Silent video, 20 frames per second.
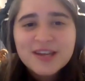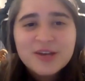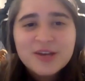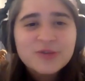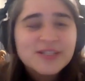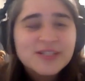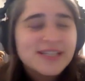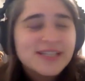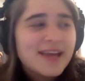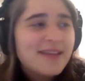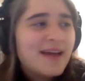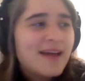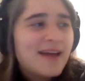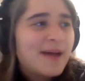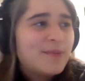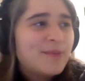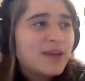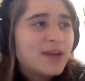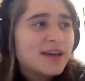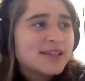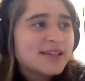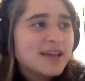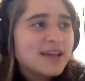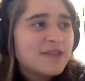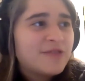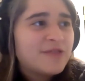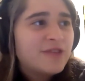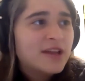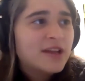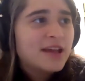It's interesting you say that,
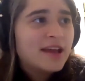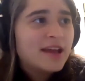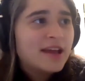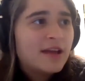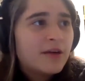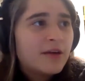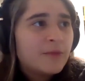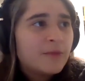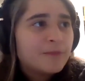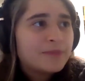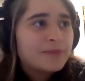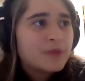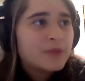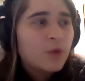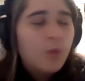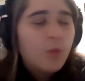because I feel like